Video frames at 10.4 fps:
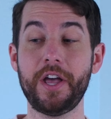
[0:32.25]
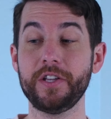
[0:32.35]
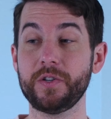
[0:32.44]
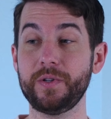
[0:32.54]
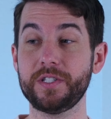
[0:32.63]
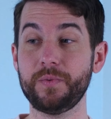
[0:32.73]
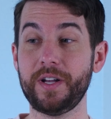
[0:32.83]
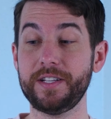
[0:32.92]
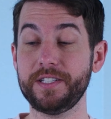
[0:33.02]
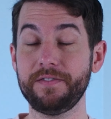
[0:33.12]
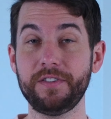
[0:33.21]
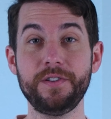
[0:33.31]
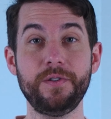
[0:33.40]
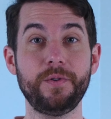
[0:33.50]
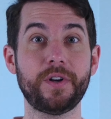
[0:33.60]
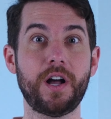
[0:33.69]
So it's a relatively
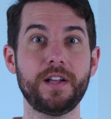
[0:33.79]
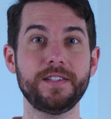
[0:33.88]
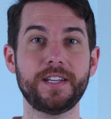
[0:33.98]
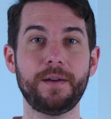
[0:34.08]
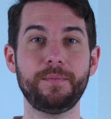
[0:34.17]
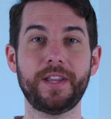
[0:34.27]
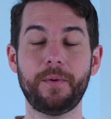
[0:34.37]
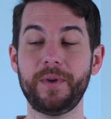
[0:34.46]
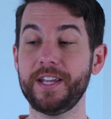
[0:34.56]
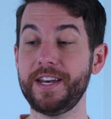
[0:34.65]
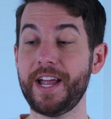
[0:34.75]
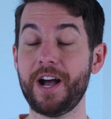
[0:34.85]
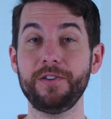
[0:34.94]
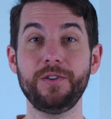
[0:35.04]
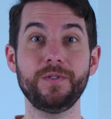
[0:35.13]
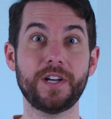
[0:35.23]
new concept that we can now
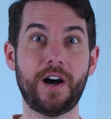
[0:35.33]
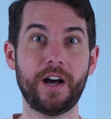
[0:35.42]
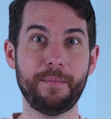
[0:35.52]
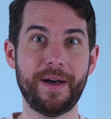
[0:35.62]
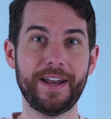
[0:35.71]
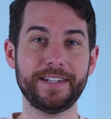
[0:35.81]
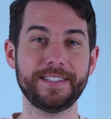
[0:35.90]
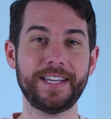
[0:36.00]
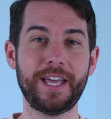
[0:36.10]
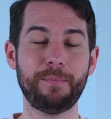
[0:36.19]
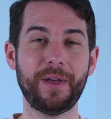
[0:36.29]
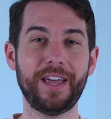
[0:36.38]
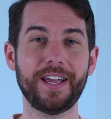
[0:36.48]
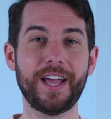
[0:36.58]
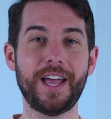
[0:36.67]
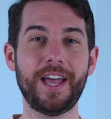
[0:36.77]
use automatic
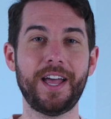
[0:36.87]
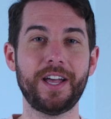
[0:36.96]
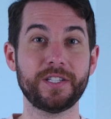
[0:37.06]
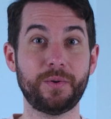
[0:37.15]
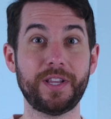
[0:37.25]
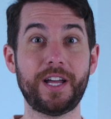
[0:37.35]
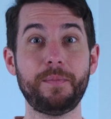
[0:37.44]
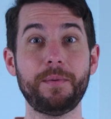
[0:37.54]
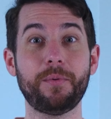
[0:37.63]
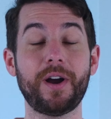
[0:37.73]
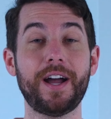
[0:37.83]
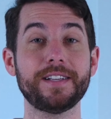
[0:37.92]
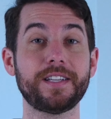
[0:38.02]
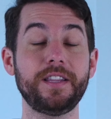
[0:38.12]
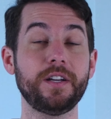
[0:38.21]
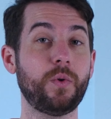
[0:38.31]
tamping. So a lot of people are
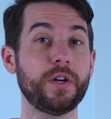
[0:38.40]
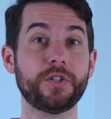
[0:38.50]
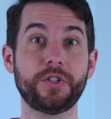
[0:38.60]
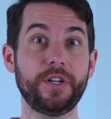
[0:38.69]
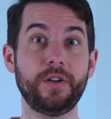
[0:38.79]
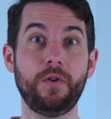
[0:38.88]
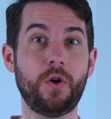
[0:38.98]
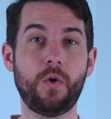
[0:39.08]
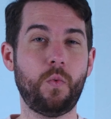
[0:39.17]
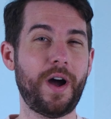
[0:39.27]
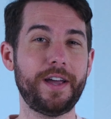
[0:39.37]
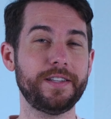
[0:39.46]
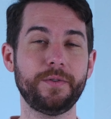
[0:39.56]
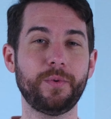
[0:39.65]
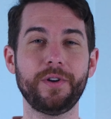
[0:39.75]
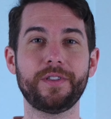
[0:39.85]
asking the question, why is
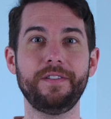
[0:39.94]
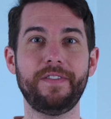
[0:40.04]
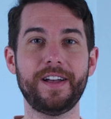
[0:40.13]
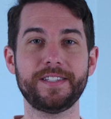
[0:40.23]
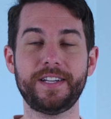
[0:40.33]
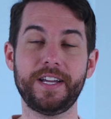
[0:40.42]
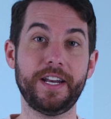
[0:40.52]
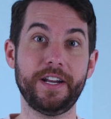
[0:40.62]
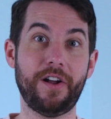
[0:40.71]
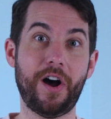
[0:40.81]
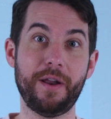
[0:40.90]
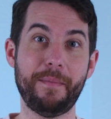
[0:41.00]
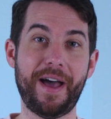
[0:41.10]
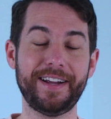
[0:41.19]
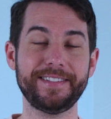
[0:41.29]
it worth investing in an automatic